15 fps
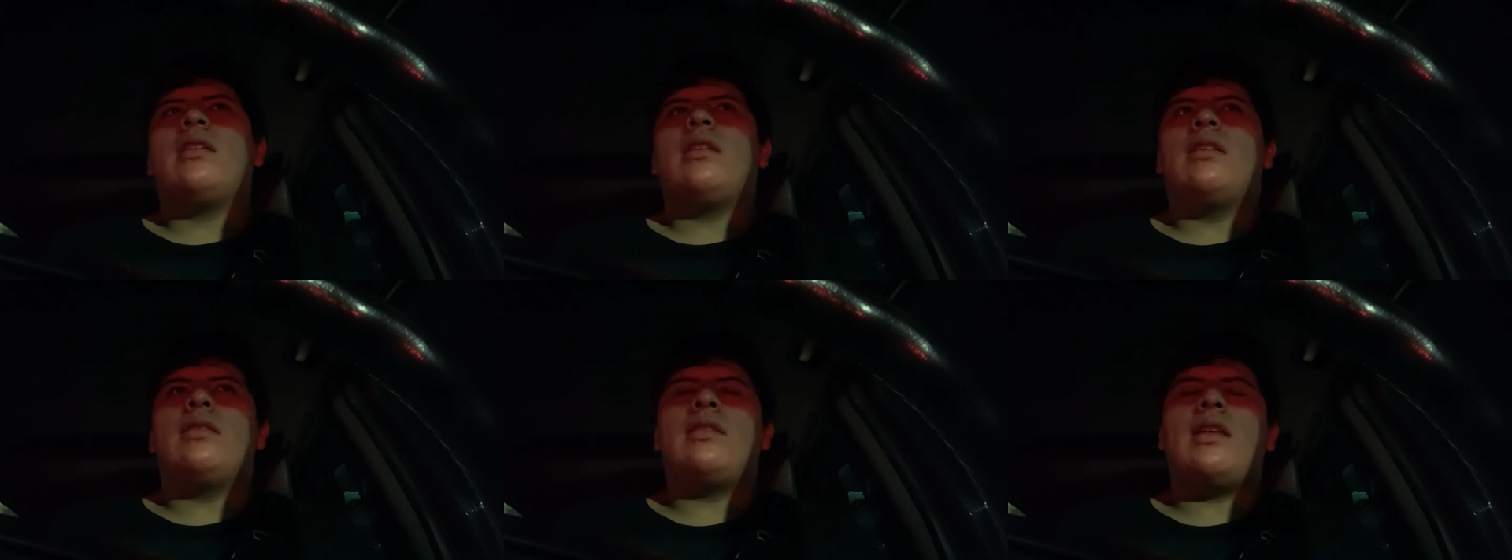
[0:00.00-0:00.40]

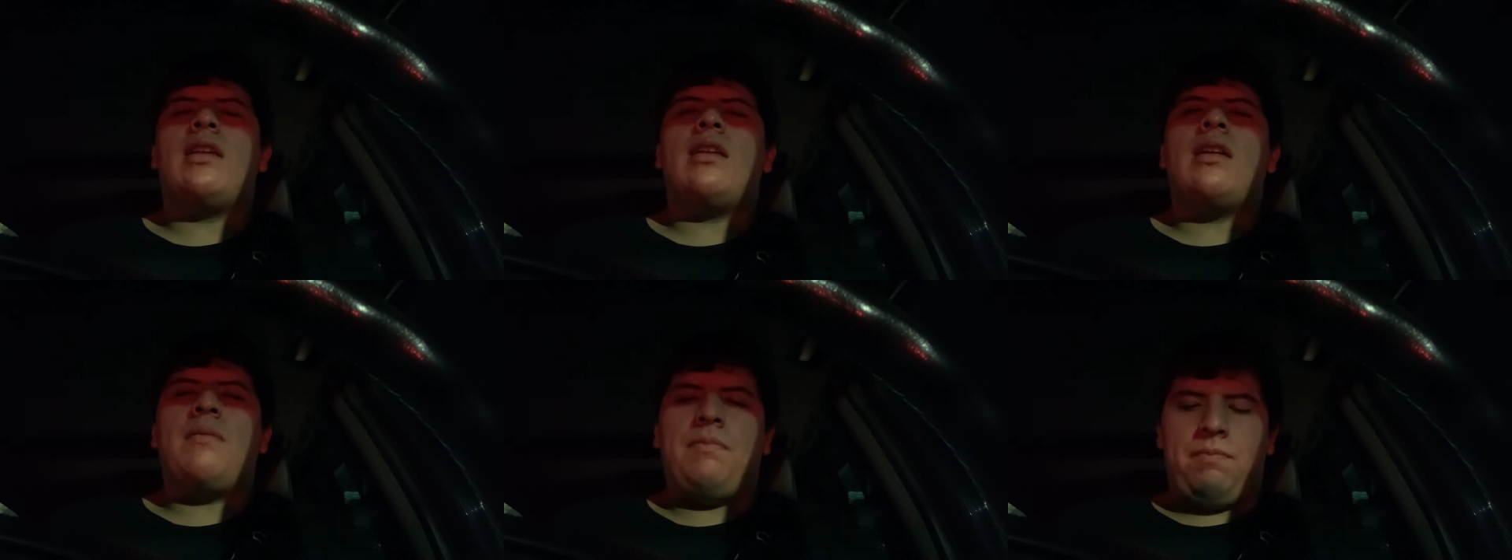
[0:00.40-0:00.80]
Set
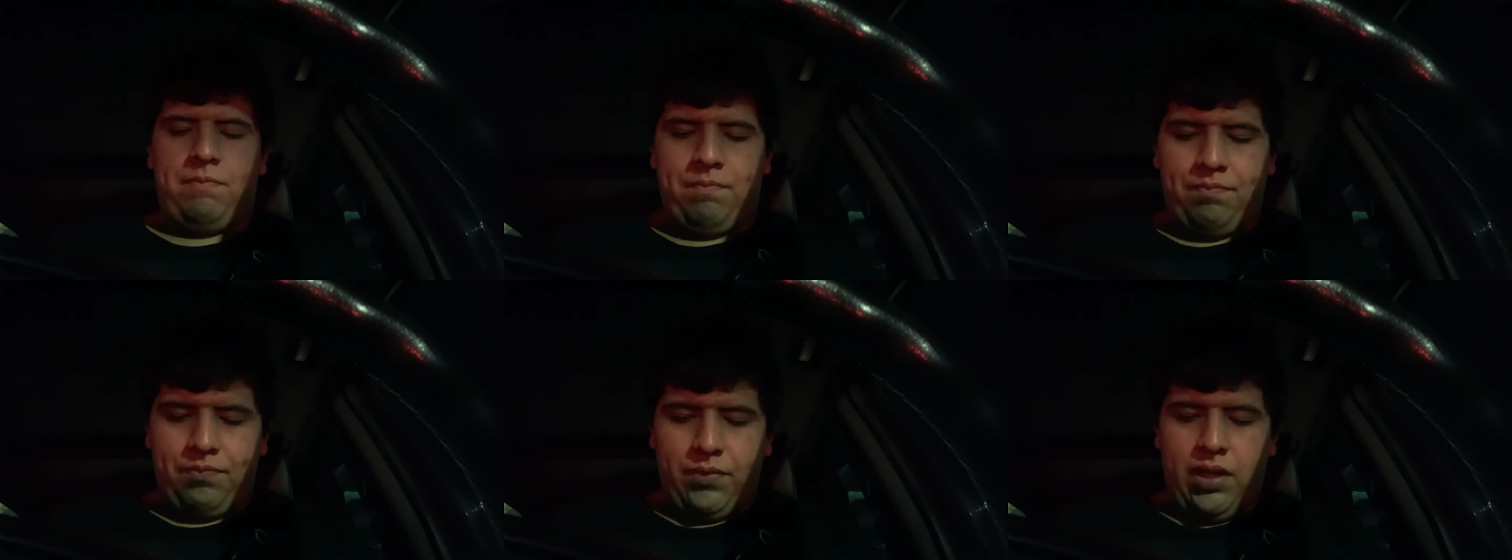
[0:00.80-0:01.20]
it up.
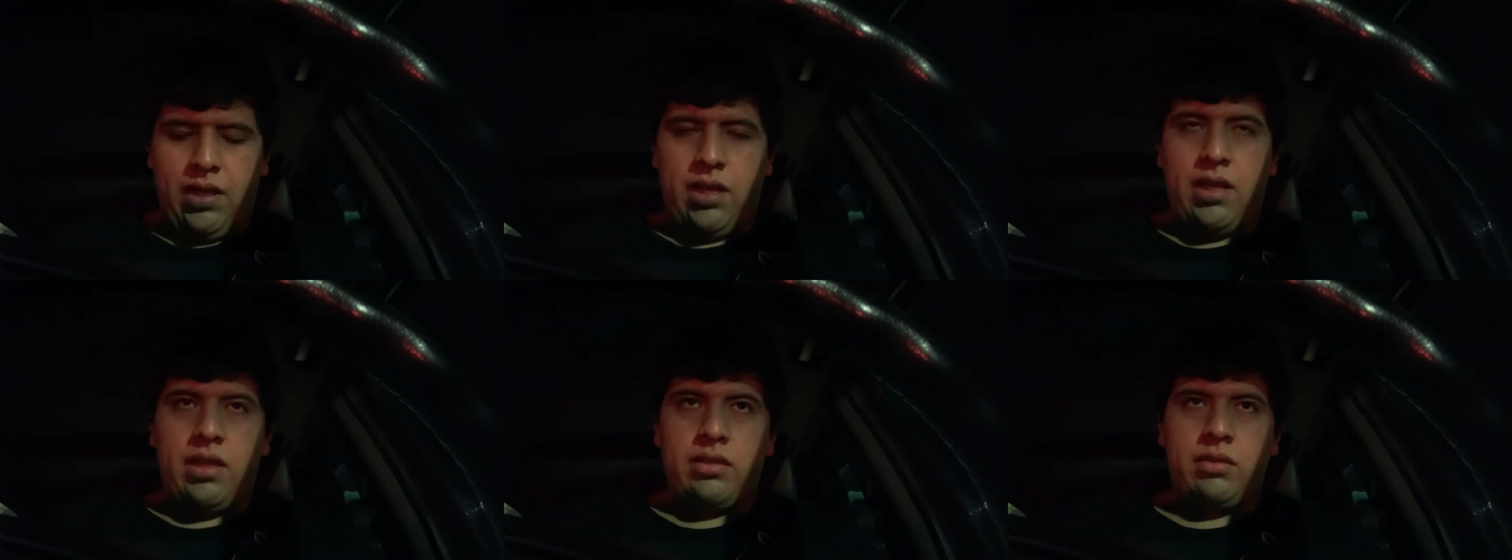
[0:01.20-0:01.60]

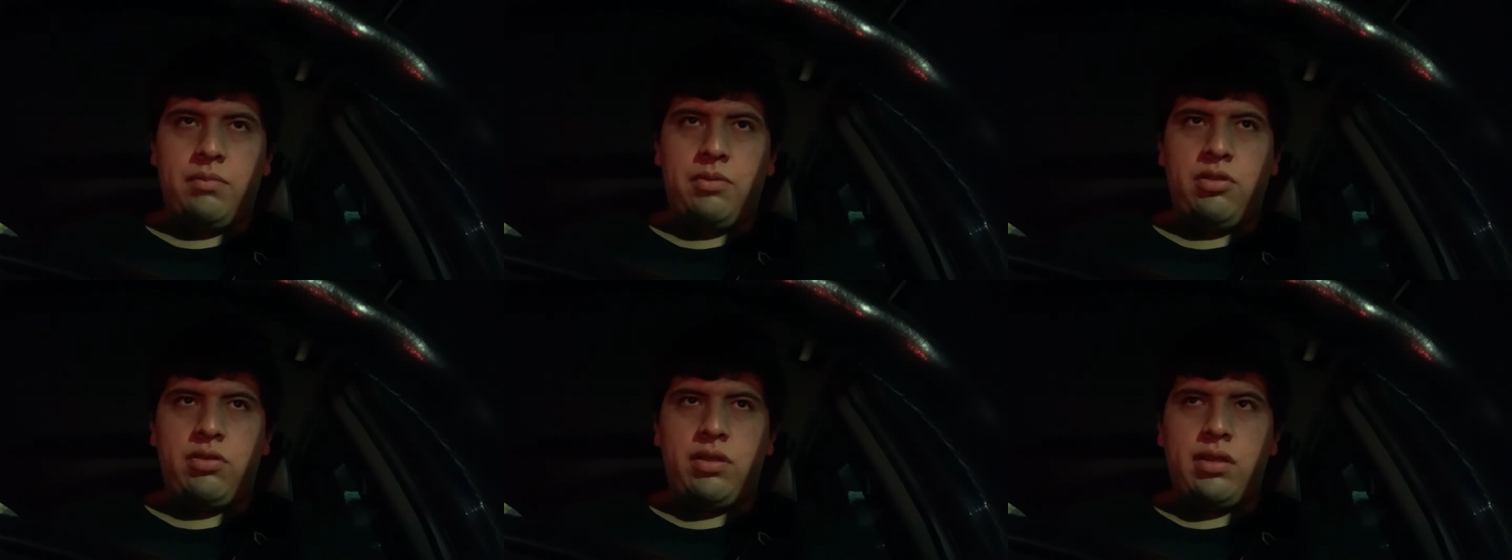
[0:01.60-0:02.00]
Some
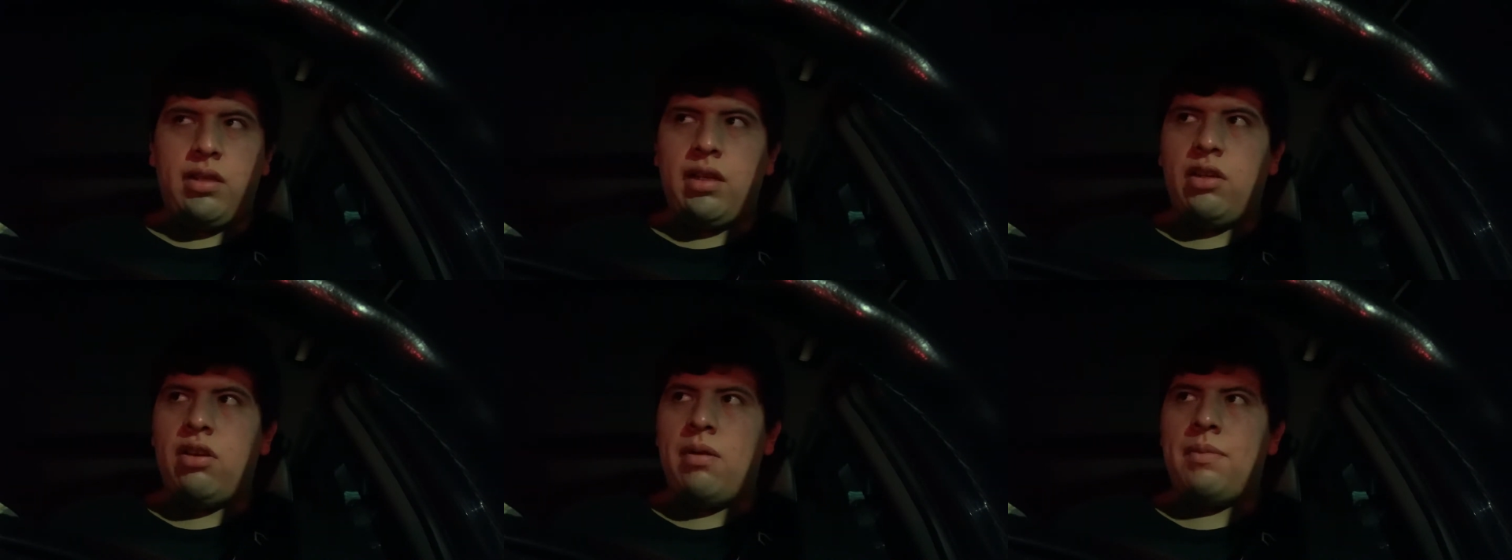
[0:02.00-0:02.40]
music.
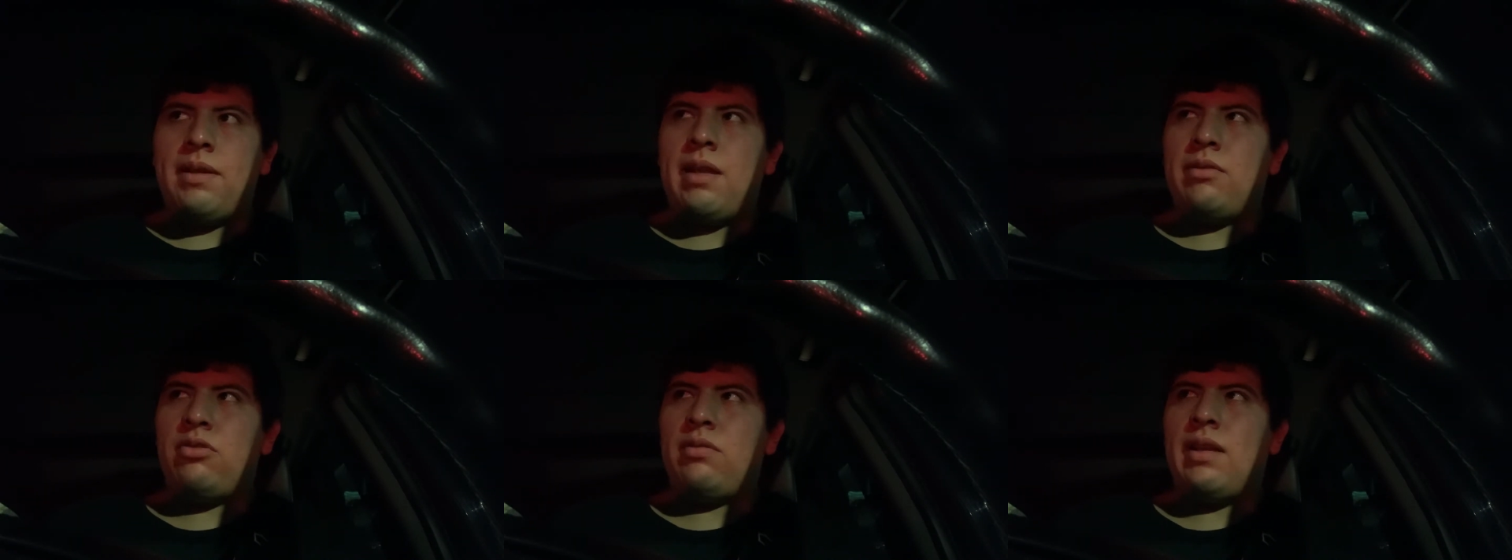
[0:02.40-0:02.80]
I know I've been
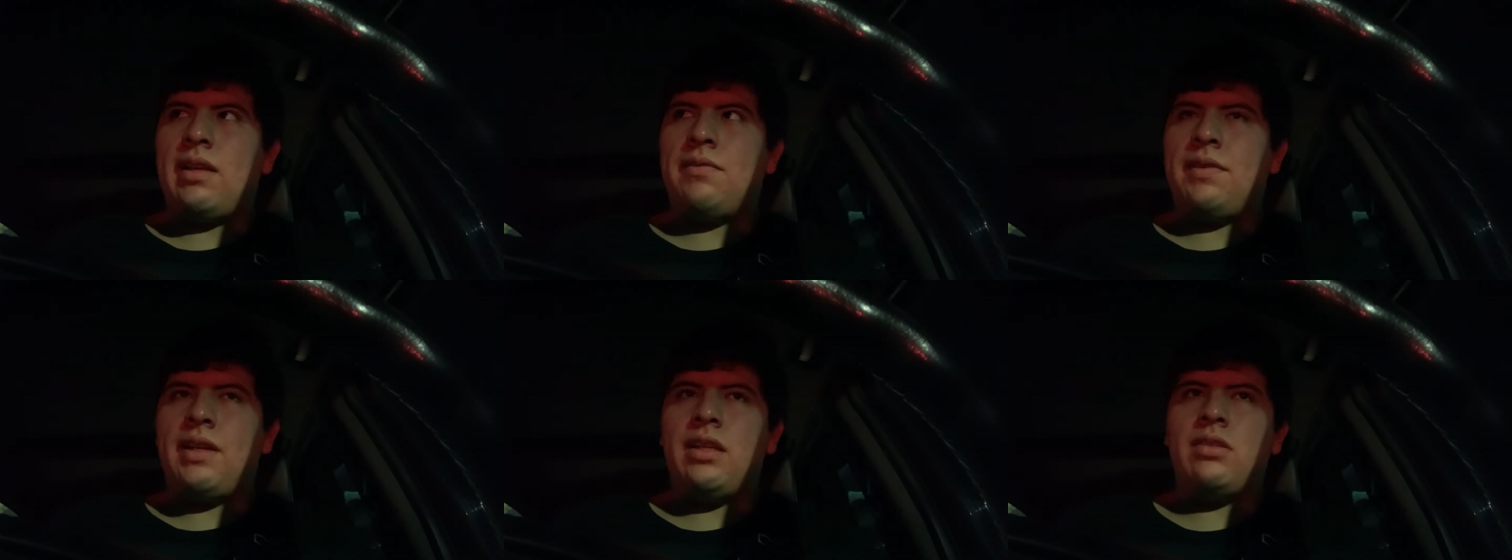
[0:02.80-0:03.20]
not doing any
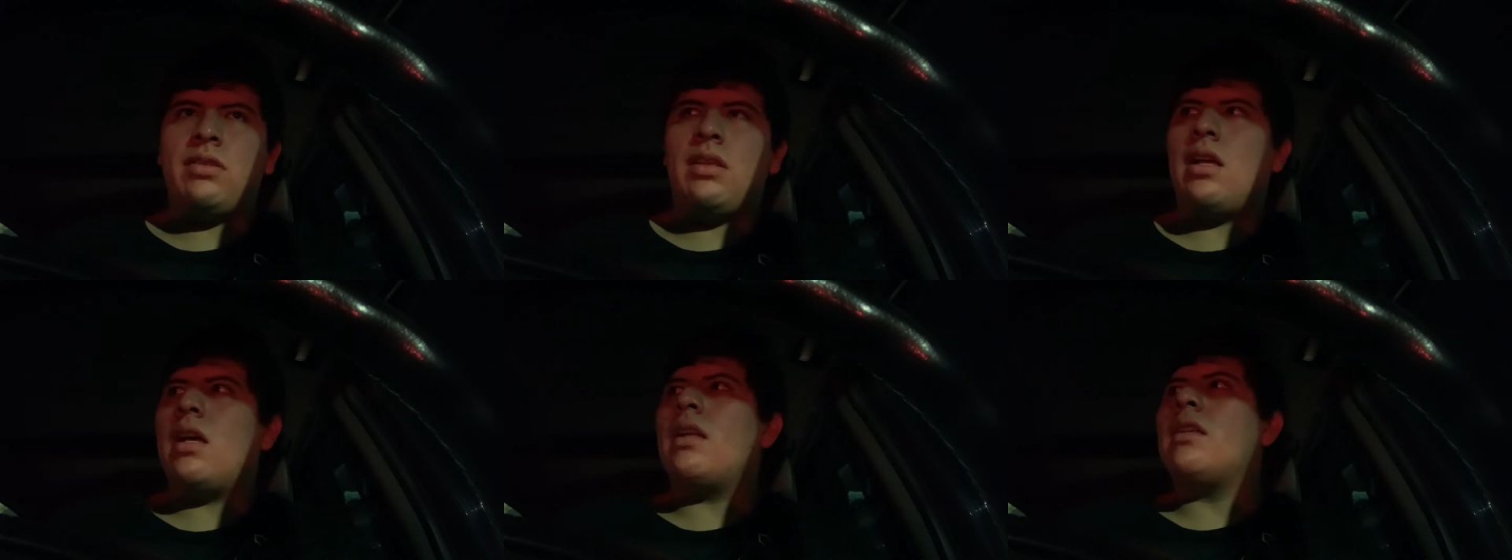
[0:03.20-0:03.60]
videos a
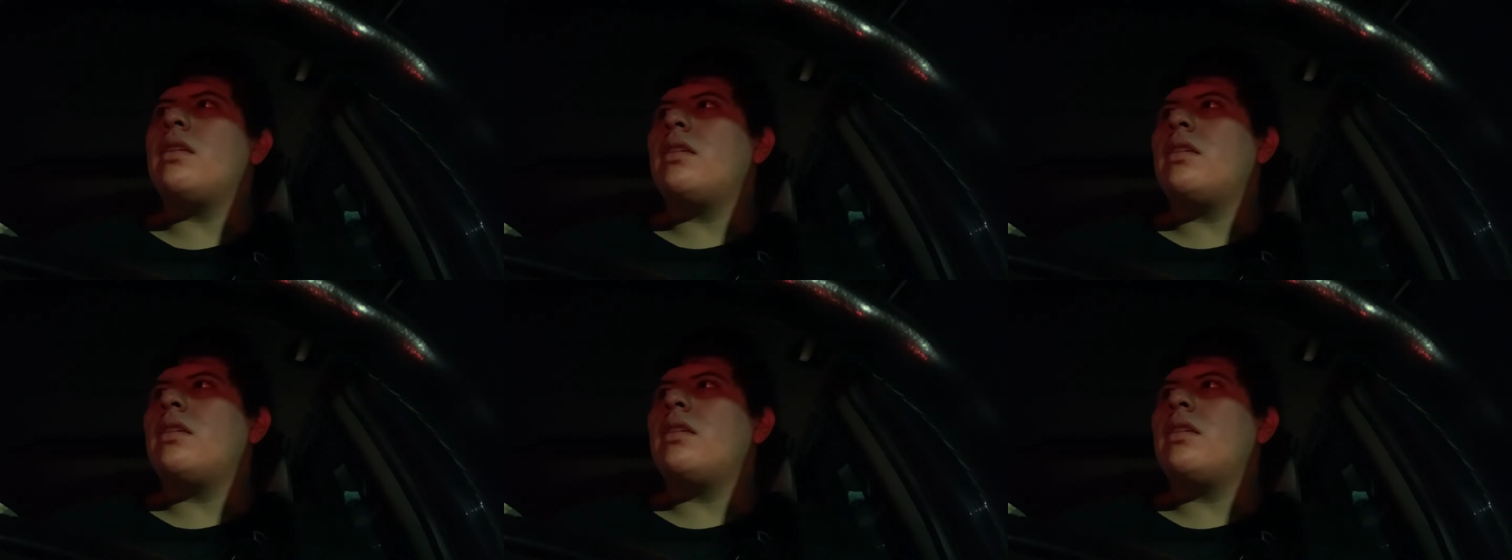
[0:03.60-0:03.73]
lot.